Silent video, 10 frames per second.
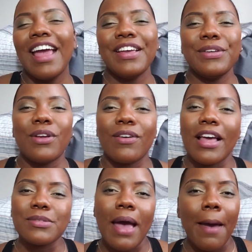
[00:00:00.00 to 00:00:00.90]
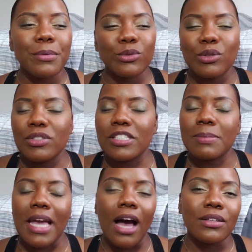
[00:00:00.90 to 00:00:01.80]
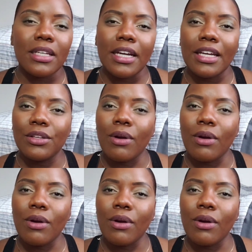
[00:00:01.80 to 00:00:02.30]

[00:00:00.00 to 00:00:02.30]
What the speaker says: you know, that's what happens when you just be out there and you